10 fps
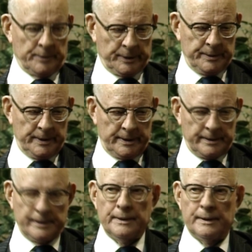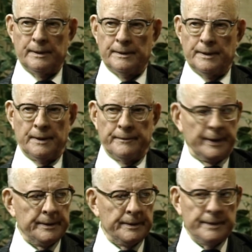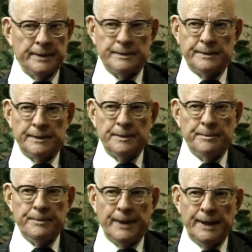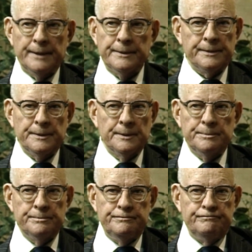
you require a vendor that plans to